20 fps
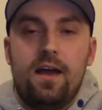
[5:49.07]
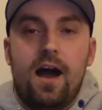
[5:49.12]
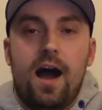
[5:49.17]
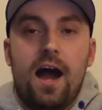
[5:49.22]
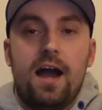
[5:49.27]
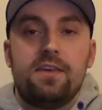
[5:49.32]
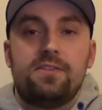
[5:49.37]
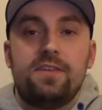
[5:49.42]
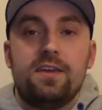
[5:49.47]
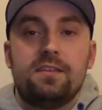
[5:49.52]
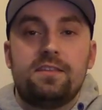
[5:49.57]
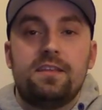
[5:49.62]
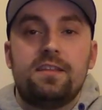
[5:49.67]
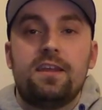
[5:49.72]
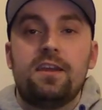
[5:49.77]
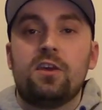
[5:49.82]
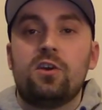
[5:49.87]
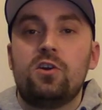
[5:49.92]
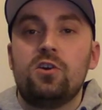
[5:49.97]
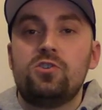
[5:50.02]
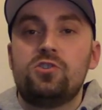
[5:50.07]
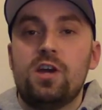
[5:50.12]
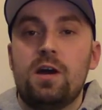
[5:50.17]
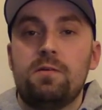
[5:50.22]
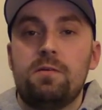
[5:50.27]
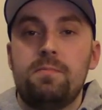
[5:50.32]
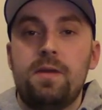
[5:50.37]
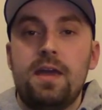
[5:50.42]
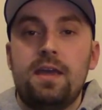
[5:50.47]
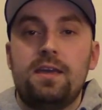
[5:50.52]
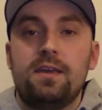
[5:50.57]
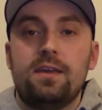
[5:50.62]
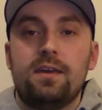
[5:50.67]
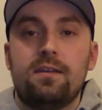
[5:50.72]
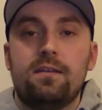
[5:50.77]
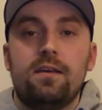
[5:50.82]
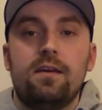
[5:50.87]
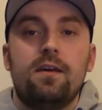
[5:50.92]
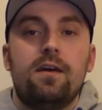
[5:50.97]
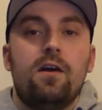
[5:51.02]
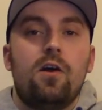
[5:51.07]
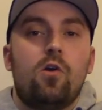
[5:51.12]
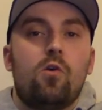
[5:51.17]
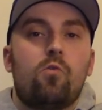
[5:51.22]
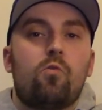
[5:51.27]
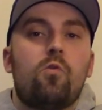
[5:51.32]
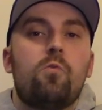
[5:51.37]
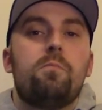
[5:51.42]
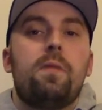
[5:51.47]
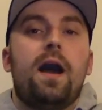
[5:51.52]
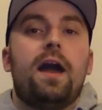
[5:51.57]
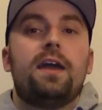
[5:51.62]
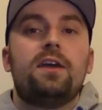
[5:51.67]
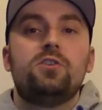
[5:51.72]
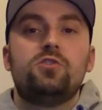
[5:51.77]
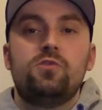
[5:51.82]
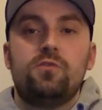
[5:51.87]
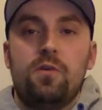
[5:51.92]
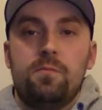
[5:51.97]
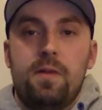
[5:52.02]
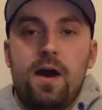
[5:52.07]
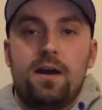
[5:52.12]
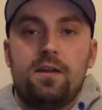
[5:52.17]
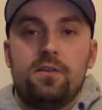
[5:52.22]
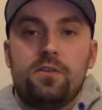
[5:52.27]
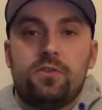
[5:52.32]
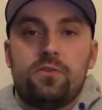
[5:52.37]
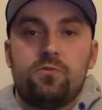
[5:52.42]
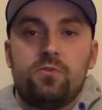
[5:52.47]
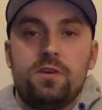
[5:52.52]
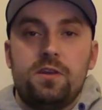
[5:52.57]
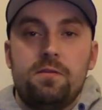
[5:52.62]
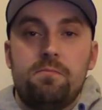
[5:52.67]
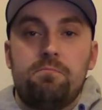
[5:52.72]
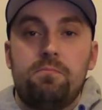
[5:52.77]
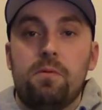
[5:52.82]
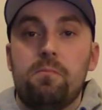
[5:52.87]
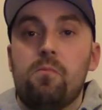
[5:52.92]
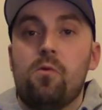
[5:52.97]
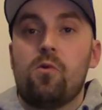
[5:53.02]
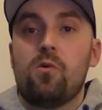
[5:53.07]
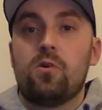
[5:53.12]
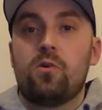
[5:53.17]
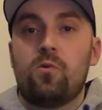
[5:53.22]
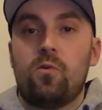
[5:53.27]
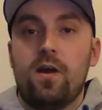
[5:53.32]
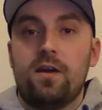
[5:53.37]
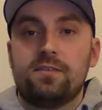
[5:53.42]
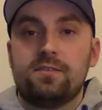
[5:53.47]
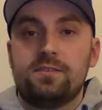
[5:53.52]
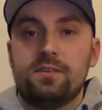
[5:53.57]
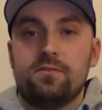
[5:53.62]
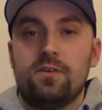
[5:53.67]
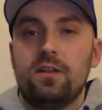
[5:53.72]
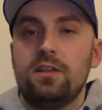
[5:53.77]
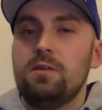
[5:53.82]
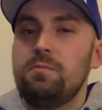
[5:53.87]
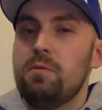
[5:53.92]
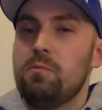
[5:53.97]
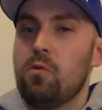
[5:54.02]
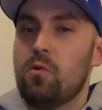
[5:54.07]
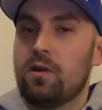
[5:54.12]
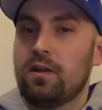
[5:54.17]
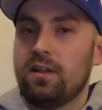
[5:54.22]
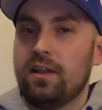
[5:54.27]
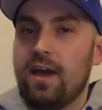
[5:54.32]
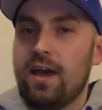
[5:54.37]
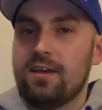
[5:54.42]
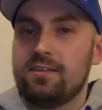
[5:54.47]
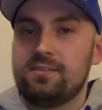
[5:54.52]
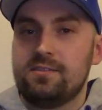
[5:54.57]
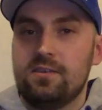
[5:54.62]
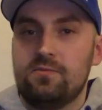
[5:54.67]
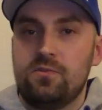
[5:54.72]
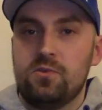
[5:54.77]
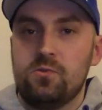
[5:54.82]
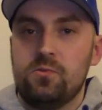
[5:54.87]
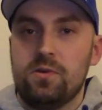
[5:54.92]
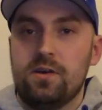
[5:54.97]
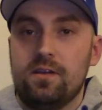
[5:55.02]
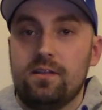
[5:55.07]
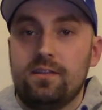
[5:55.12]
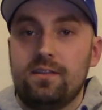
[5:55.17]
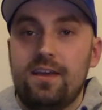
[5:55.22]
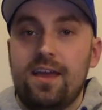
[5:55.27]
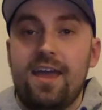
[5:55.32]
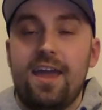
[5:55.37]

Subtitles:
I think they did a good job at making it remind you of a Model 3, but more aggressive, a little bit more classy if you will.